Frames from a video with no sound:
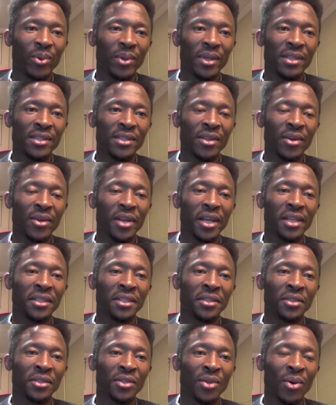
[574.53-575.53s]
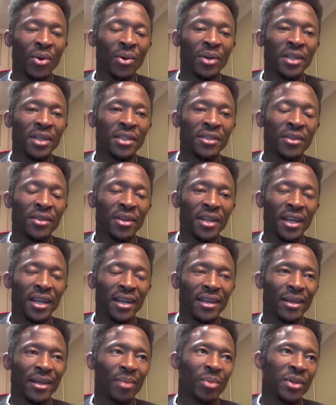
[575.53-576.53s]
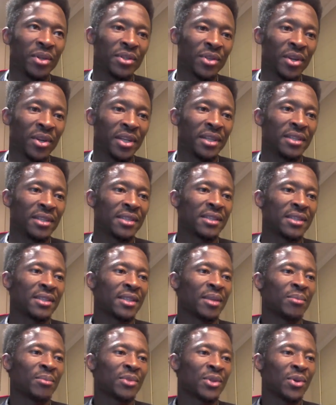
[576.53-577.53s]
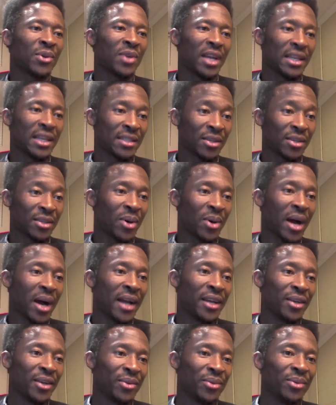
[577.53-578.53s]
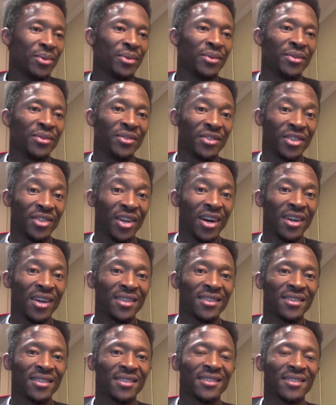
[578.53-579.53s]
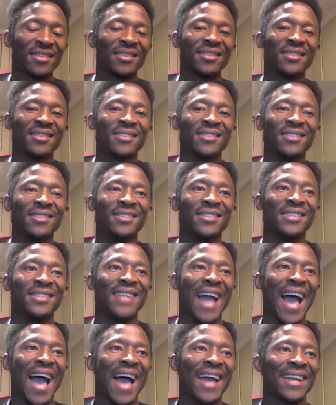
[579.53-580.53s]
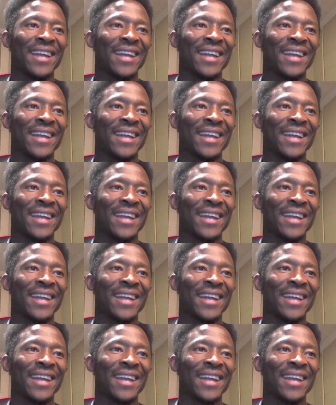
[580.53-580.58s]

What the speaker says: It's not yet installed. It's not yet enabled. It's not in the system. So let's go and do just that.